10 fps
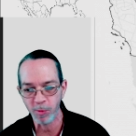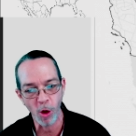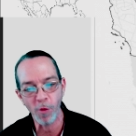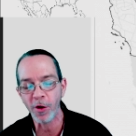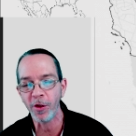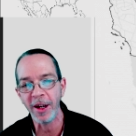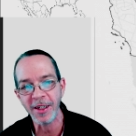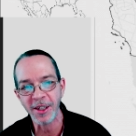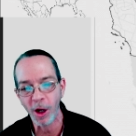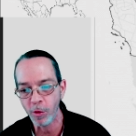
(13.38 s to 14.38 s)
moving on the
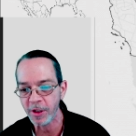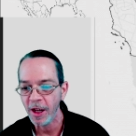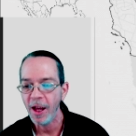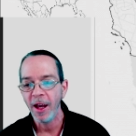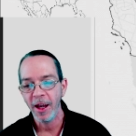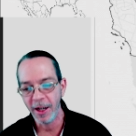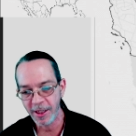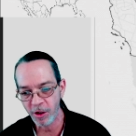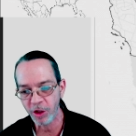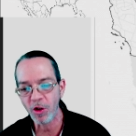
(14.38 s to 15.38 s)
east coast. It is
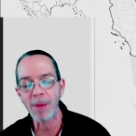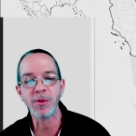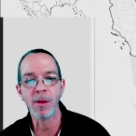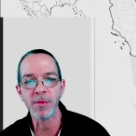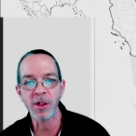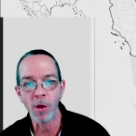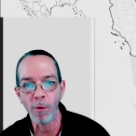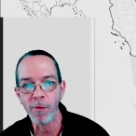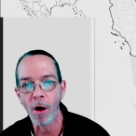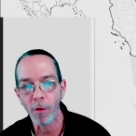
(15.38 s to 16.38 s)
going to drop some
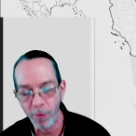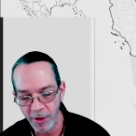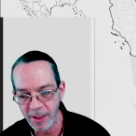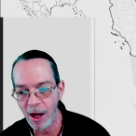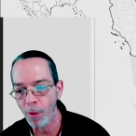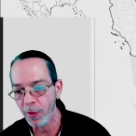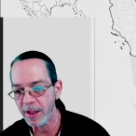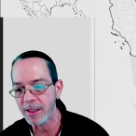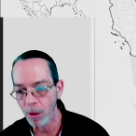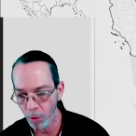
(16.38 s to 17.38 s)
snowfall for the
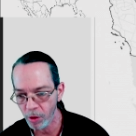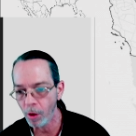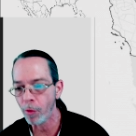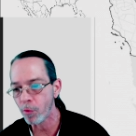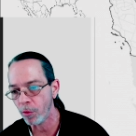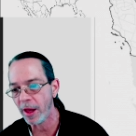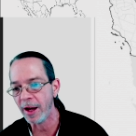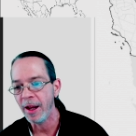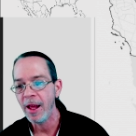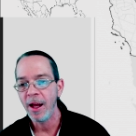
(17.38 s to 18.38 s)
southeast. I will go through that.
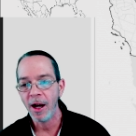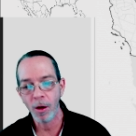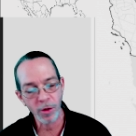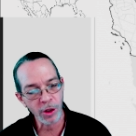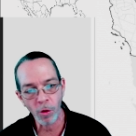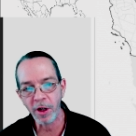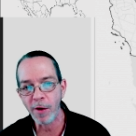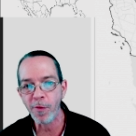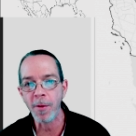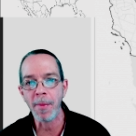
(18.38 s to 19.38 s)
Uh, we're showing
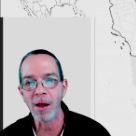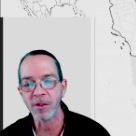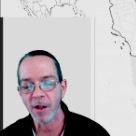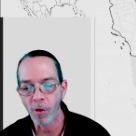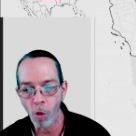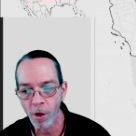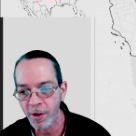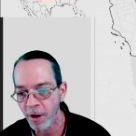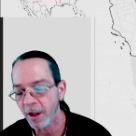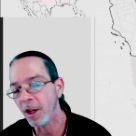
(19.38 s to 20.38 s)
different amounts according
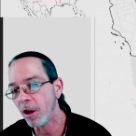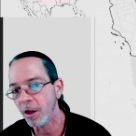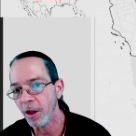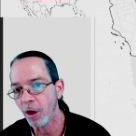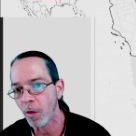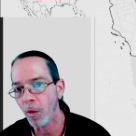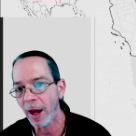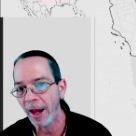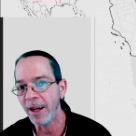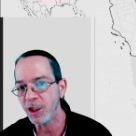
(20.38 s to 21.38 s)
to the Euro
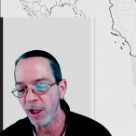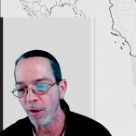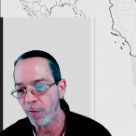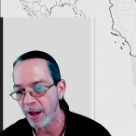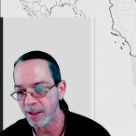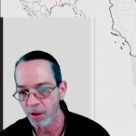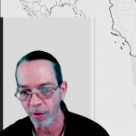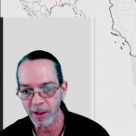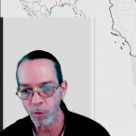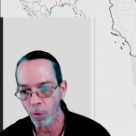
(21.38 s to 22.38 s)
and the GFS. So
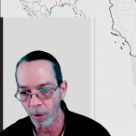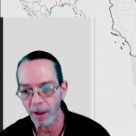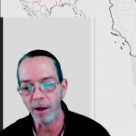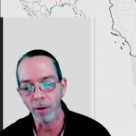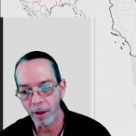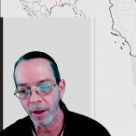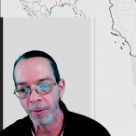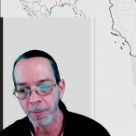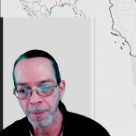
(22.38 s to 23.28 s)
this will literally